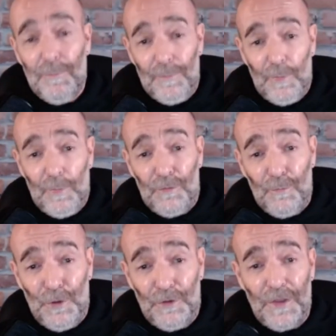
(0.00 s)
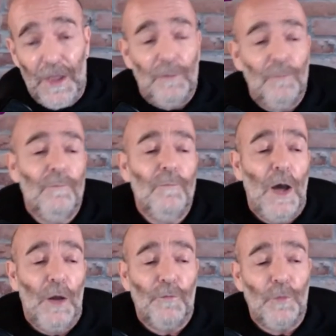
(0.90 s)
This just in,
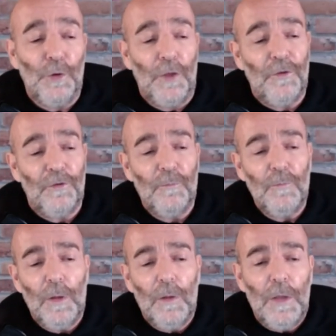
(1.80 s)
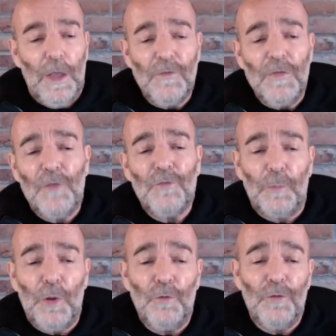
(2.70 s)
hot off the presses. Isn't this
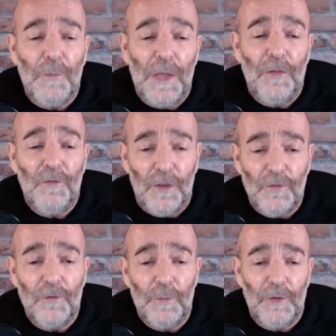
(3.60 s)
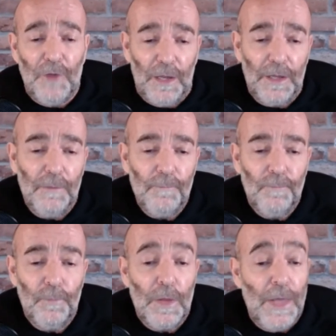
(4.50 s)
supposed to be the season to be jolly?
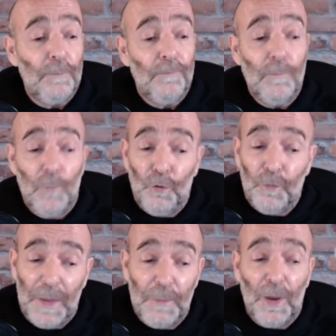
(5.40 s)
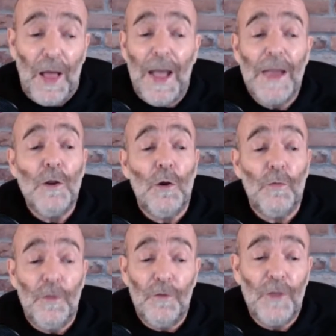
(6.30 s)
Yep, most people I know
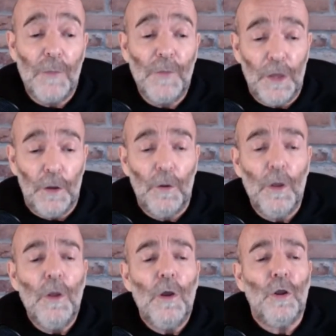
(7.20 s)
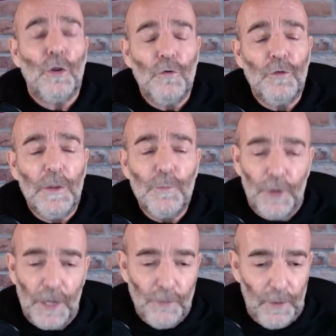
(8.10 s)
this time of year are usually
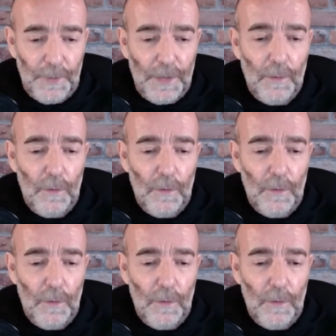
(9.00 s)
pretty grumpy.